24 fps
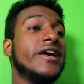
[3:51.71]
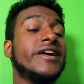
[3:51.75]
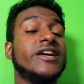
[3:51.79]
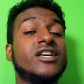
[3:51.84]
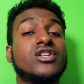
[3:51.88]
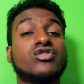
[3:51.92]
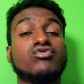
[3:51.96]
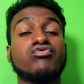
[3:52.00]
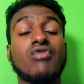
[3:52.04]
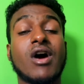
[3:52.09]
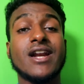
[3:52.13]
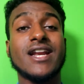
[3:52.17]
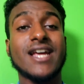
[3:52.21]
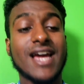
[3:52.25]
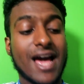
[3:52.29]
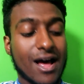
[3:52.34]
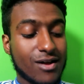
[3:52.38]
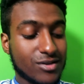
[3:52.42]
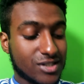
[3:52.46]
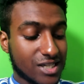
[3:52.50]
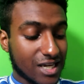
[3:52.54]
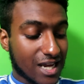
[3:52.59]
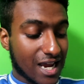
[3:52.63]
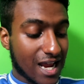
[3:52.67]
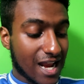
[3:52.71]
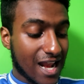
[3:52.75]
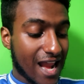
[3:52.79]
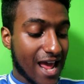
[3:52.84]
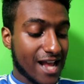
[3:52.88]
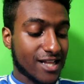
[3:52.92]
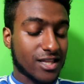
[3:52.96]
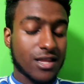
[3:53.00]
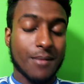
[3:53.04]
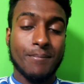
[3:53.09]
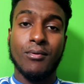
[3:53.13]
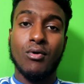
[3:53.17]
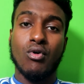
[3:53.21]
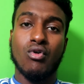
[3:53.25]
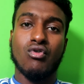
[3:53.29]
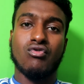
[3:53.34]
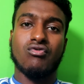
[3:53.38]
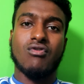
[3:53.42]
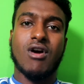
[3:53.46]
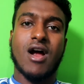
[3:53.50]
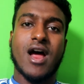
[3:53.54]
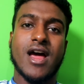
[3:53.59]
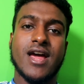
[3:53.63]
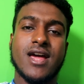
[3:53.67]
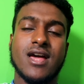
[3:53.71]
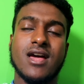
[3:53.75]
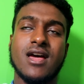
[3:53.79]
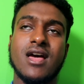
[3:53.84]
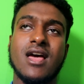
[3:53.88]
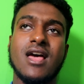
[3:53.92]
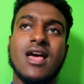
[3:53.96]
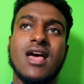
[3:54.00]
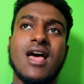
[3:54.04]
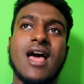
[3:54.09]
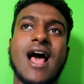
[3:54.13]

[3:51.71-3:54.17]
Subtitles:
He's running out to collect the ball, right?